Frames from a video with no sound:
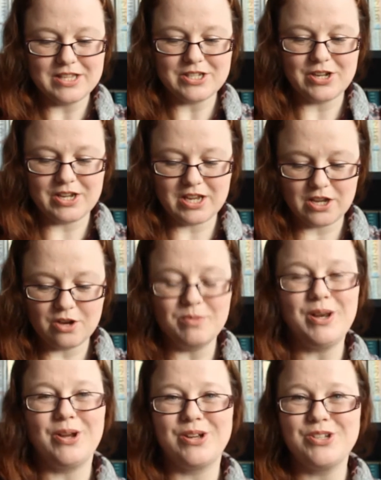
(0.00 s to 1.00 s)
so you can come
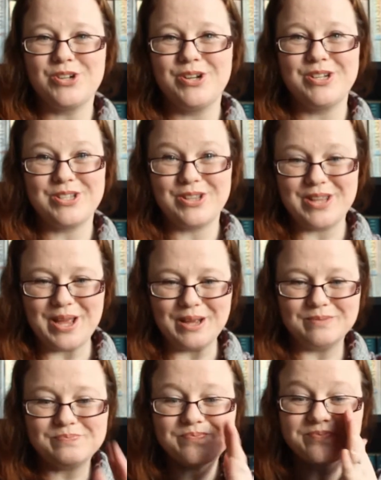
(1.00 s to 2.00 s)
along and join us on
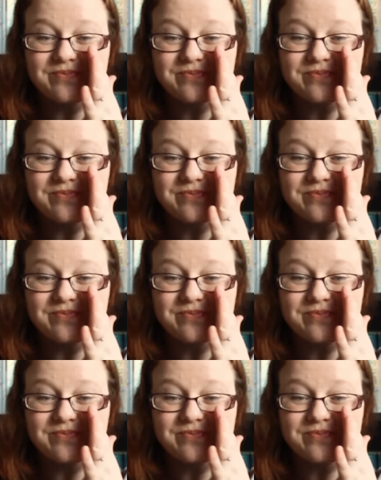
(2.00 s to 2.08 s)
there.